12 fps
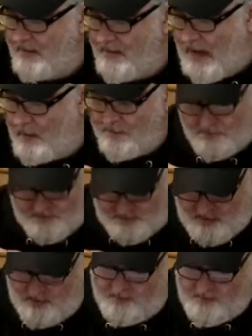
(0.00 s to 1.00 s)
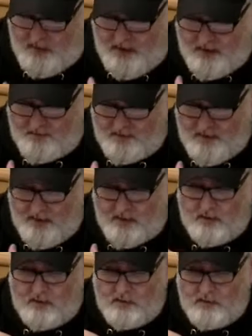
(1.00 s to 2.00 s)
did out themselves as
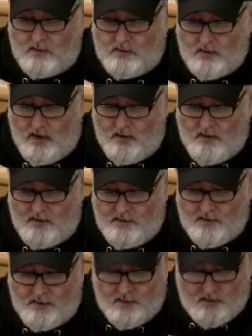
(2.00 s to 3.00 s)
a current